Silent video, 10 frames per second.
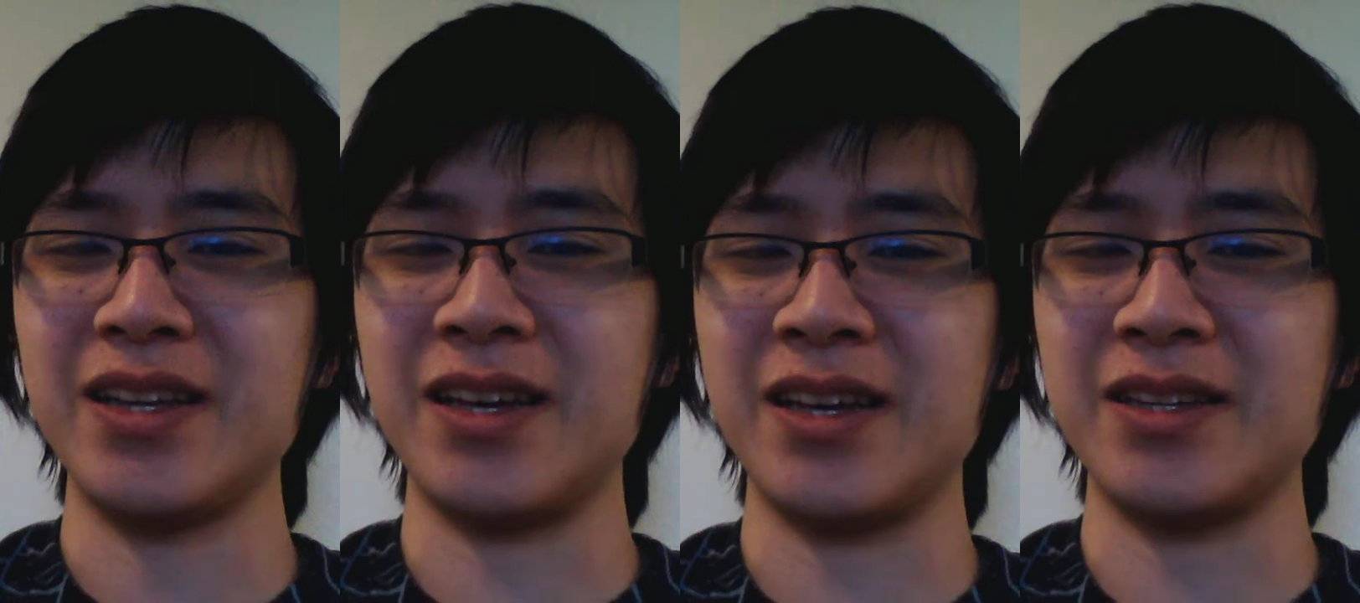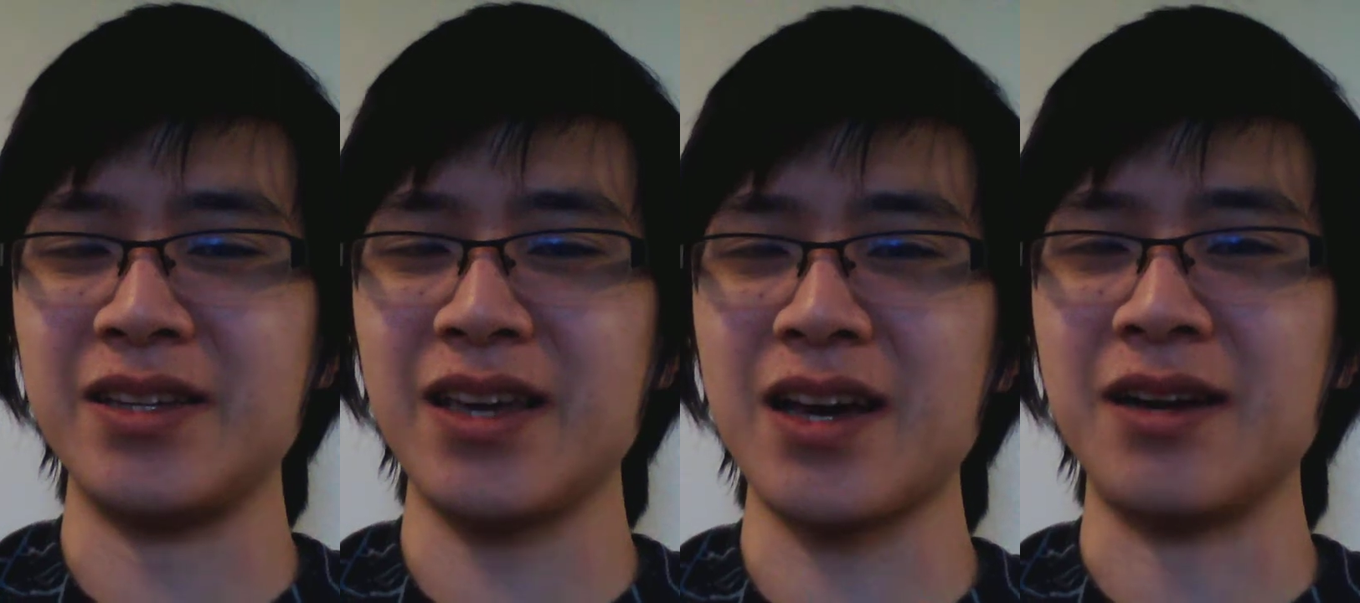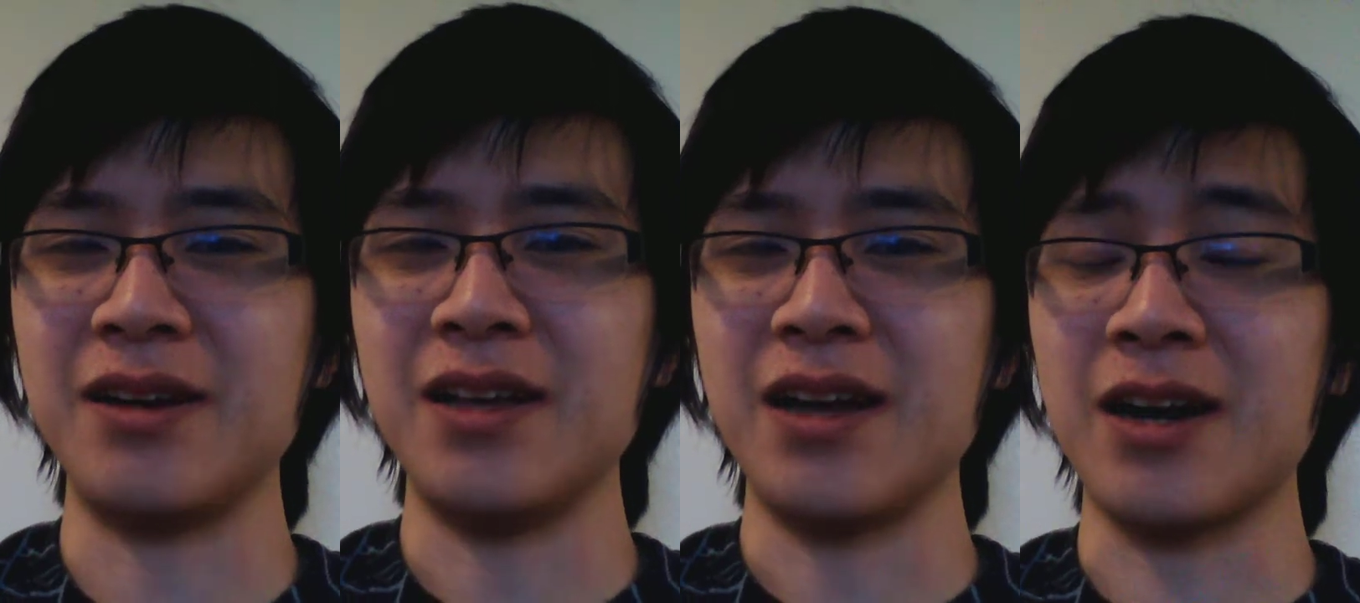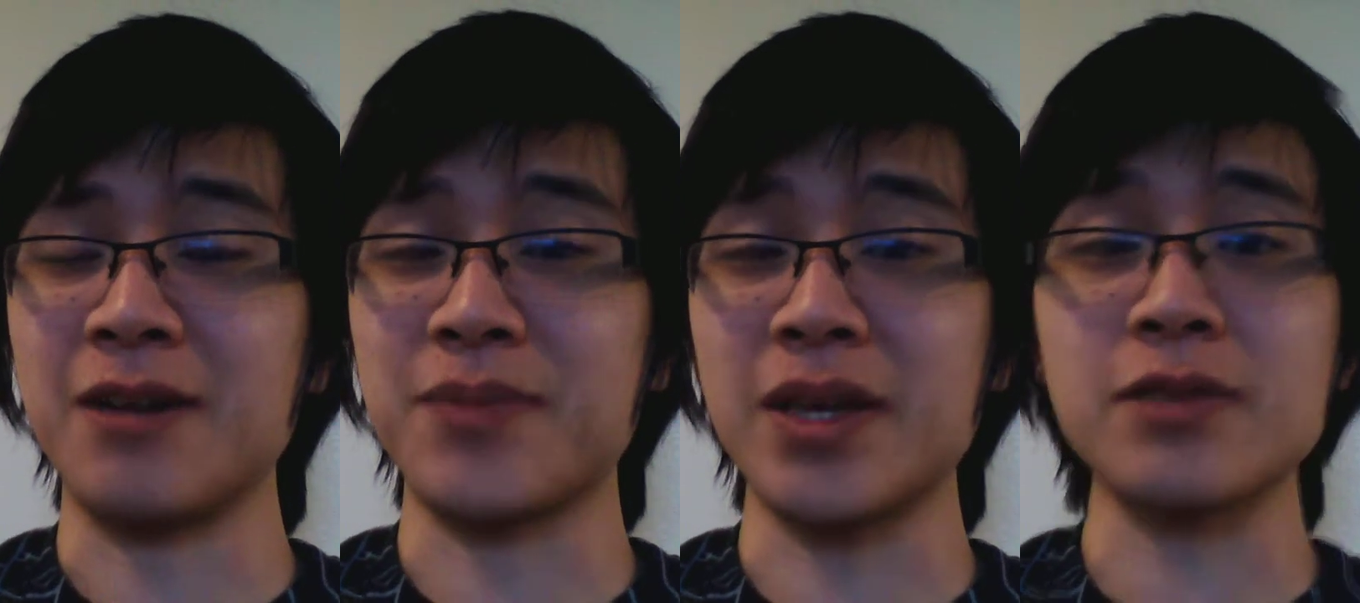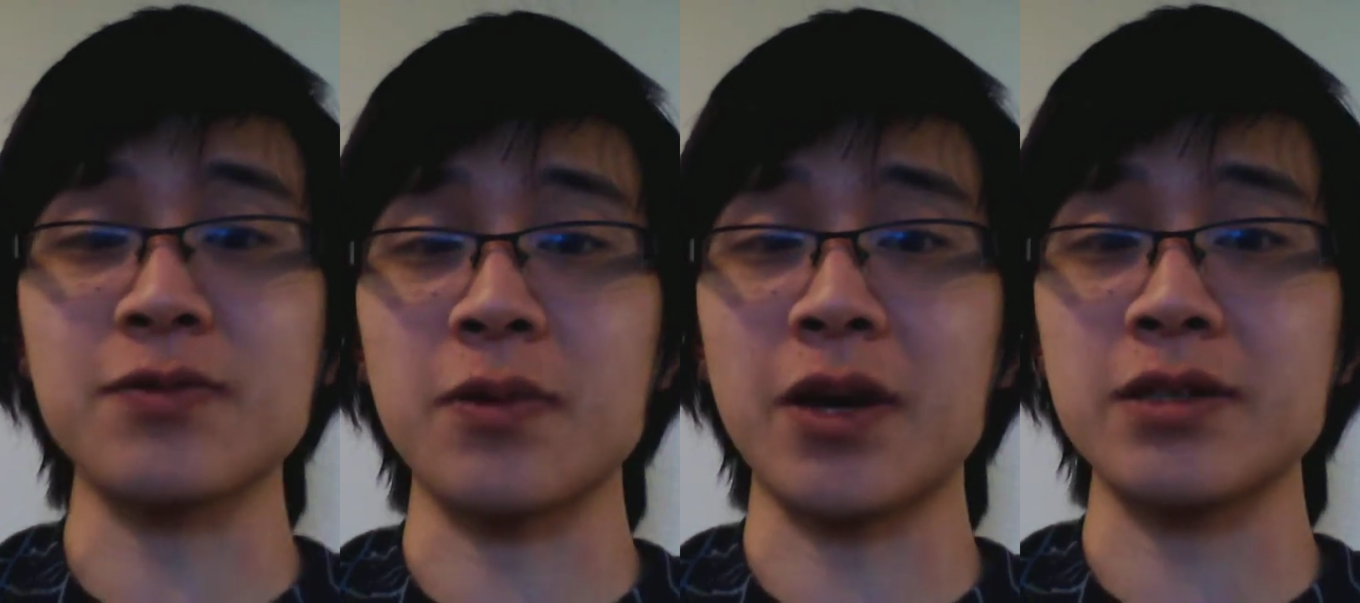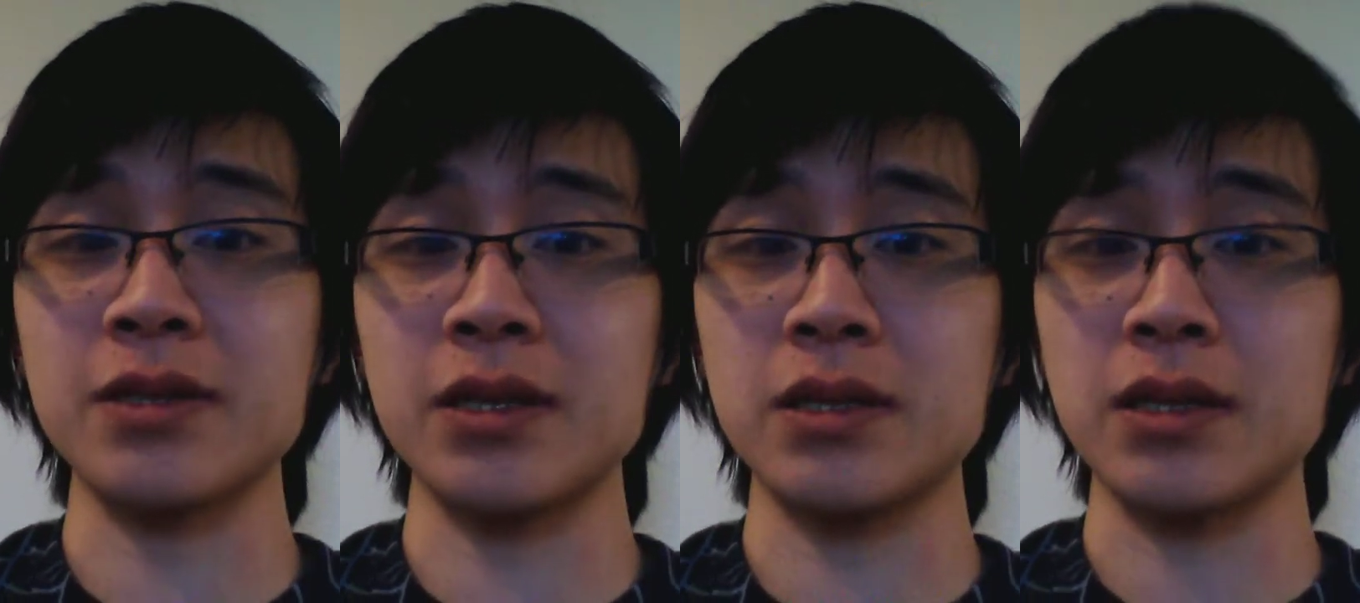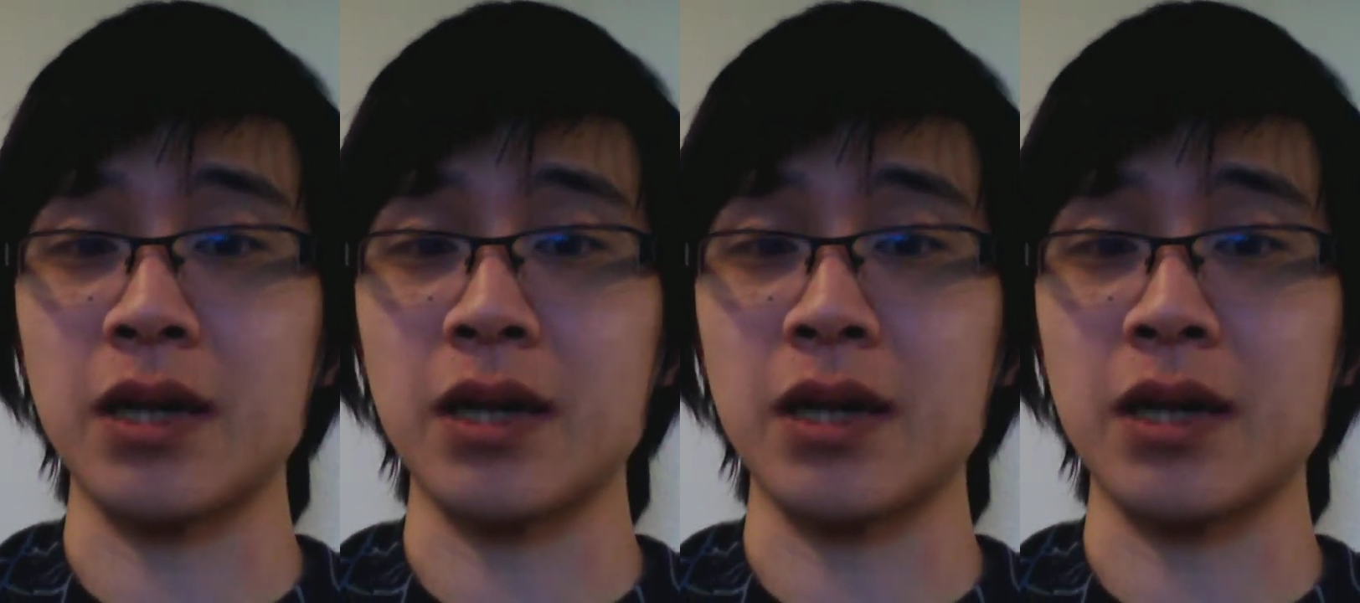And yeah, thanks for watching this.